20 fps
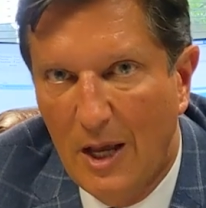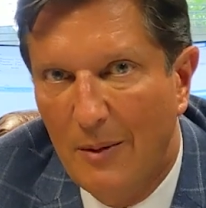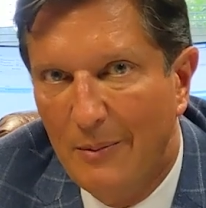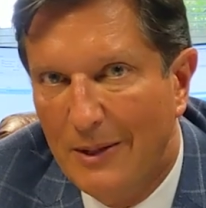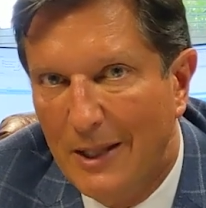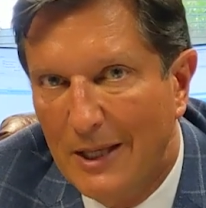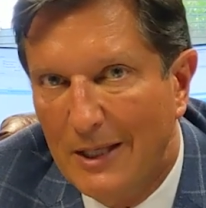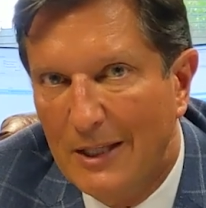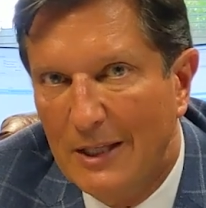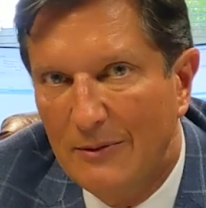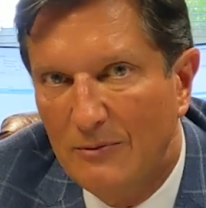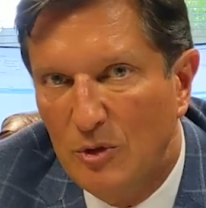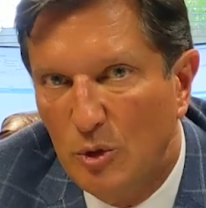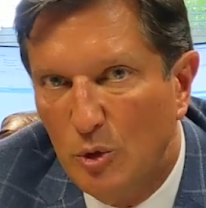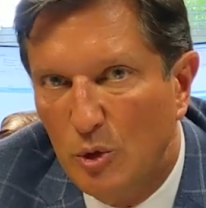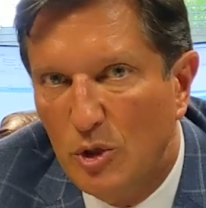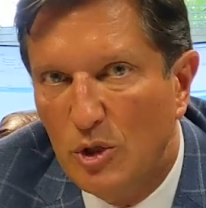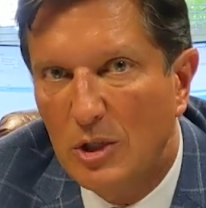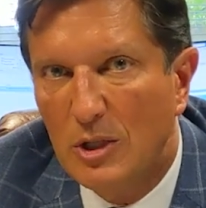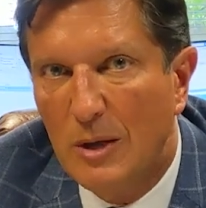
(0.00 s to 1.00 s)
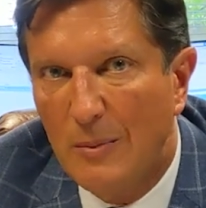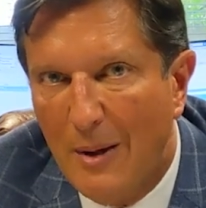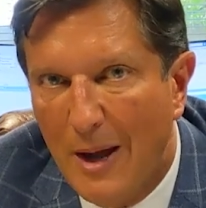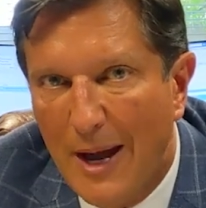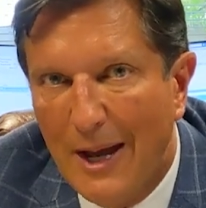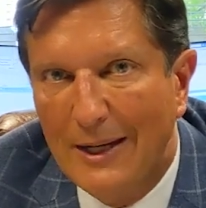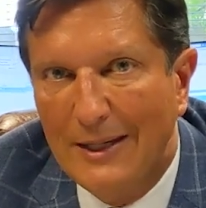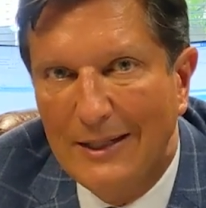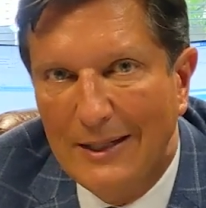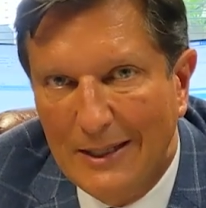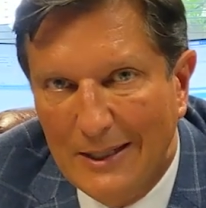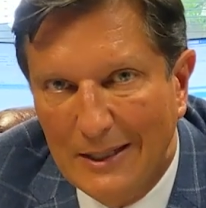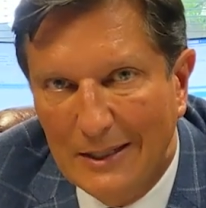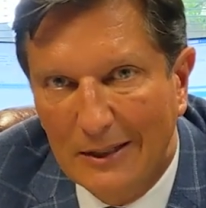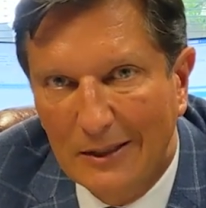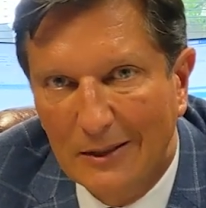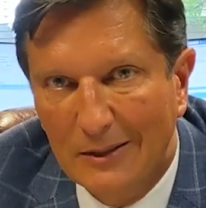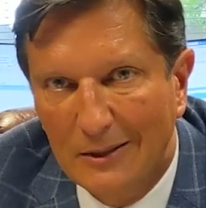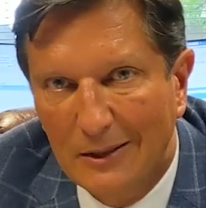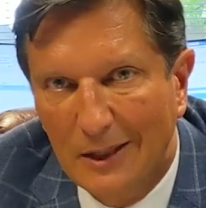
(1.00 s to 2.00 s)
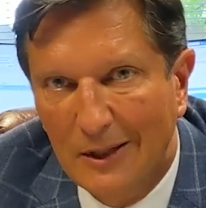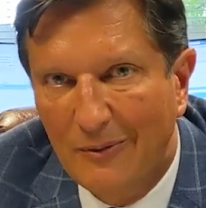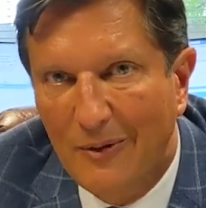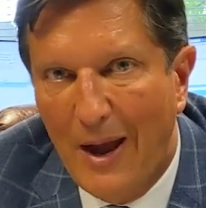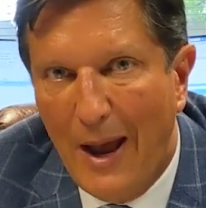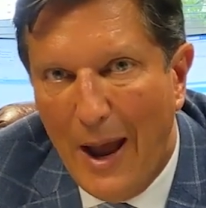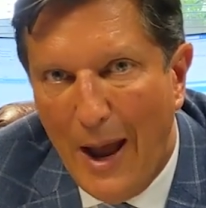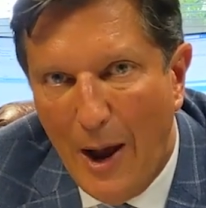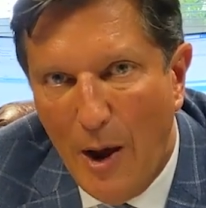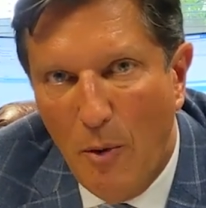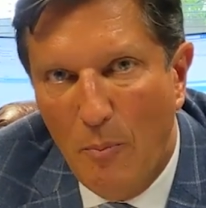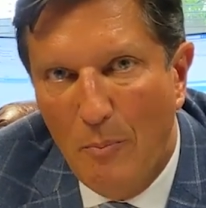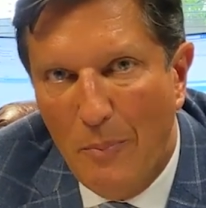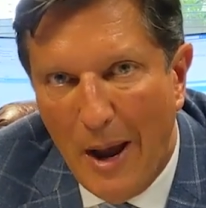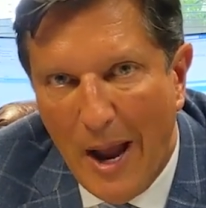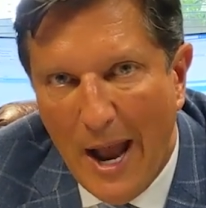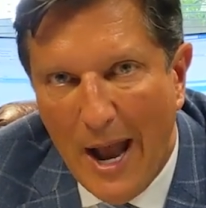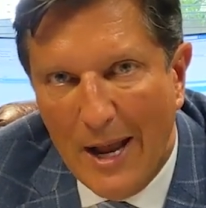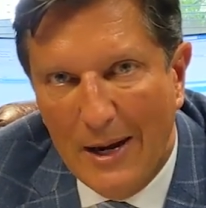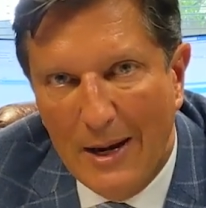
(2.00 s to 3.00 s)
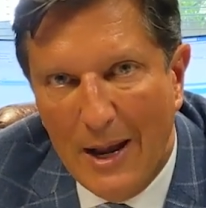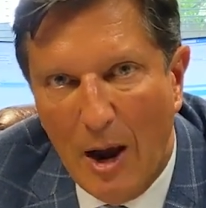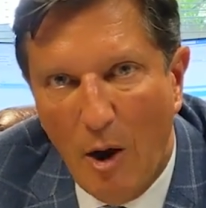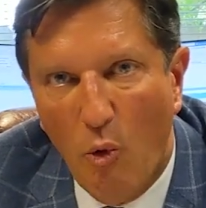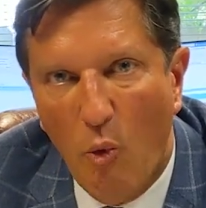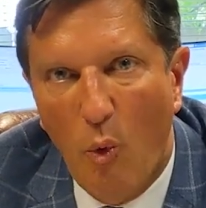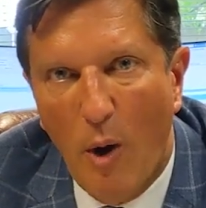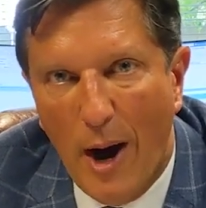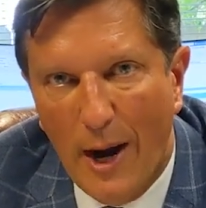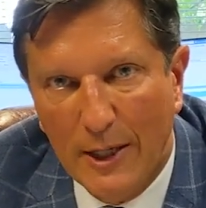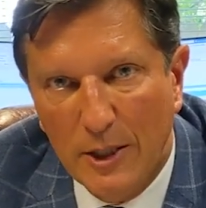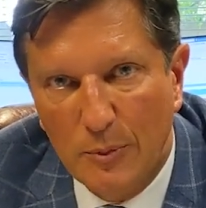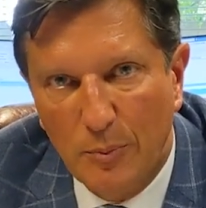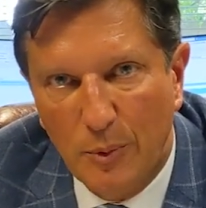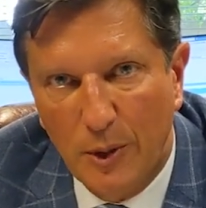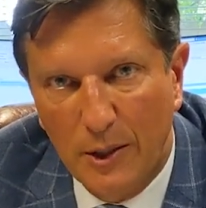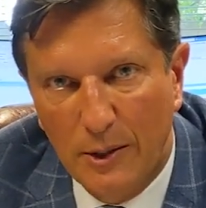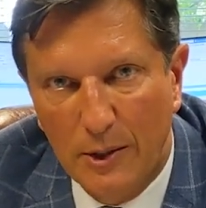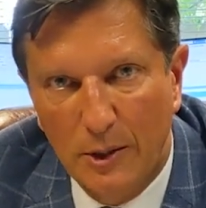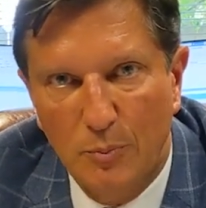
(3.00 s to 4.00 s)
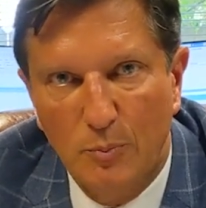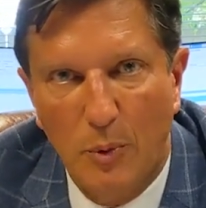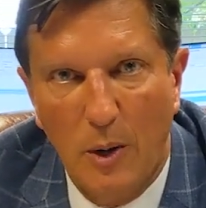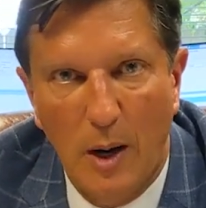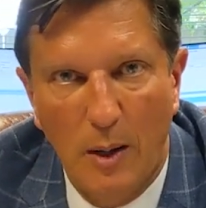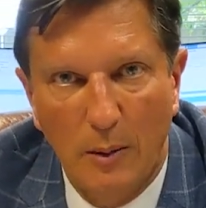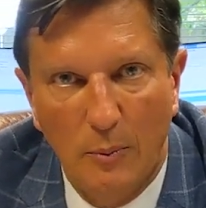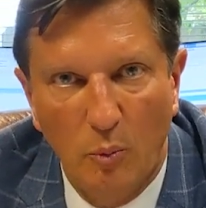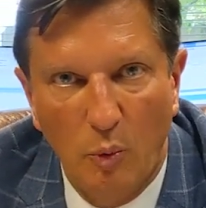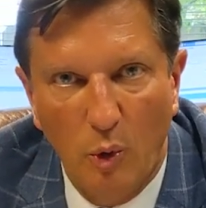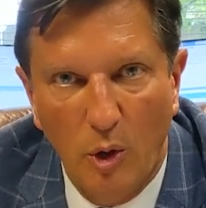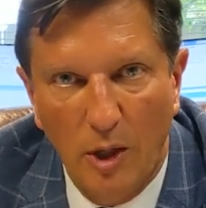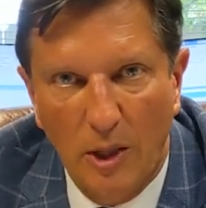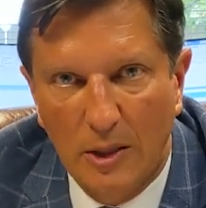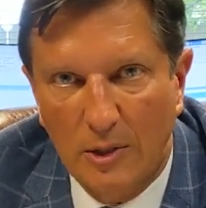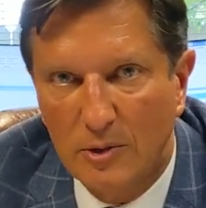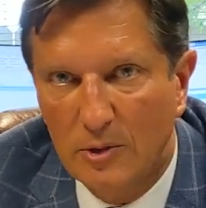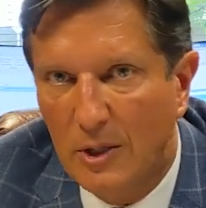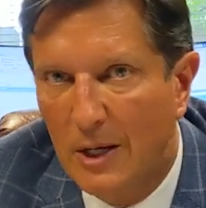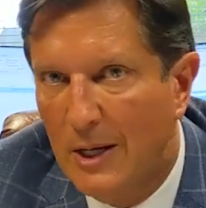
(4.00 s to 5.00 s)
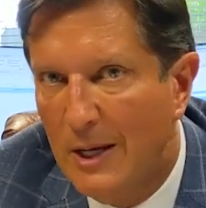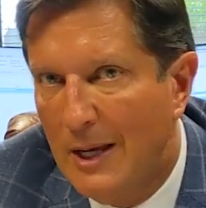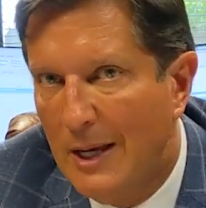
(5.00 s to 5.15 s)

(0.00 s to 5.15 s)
That gives you some idea of how bad and how widespread this problem was.